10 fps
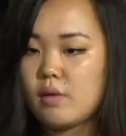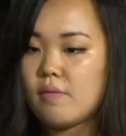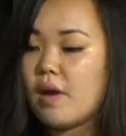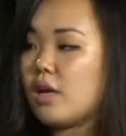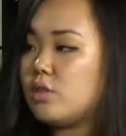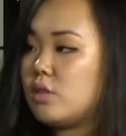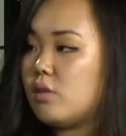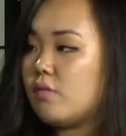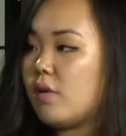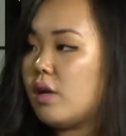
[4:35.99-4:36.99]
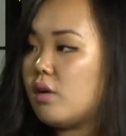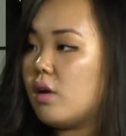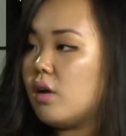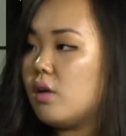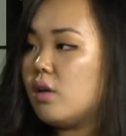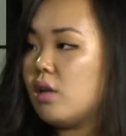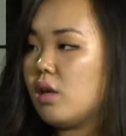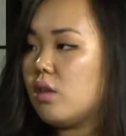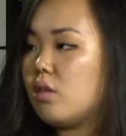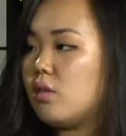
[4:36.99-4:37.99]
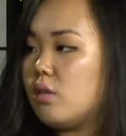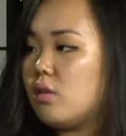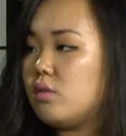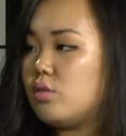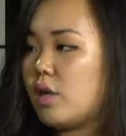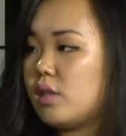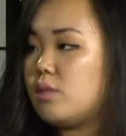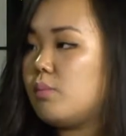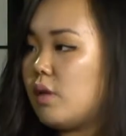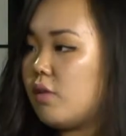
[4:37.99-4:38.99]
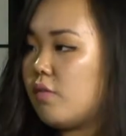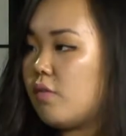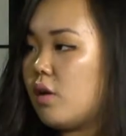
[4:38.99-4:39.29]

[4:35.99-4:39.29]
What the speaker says: fashion and fine art, like the dress made of